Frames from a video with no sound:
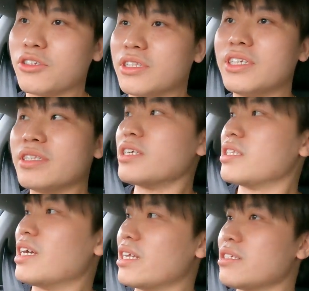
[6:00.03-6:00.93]
I got the
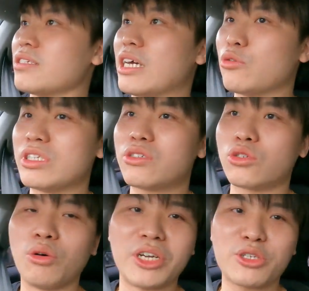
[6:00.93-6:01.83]
tinting done. Now it's
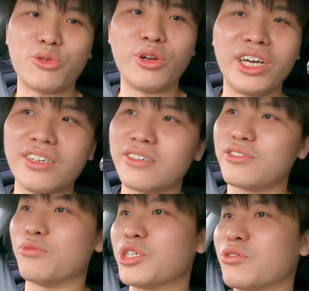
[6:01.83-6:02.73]
so much cooler,
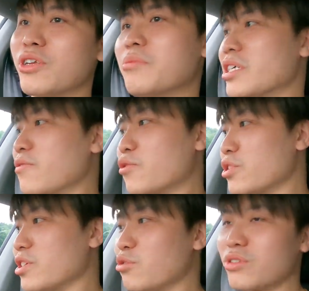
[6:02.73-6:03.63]
but of
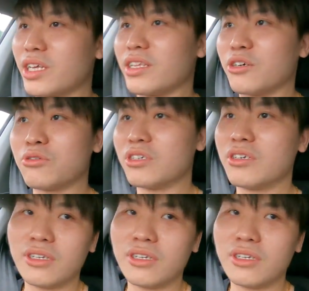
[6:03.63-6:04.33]
course there's no sun now,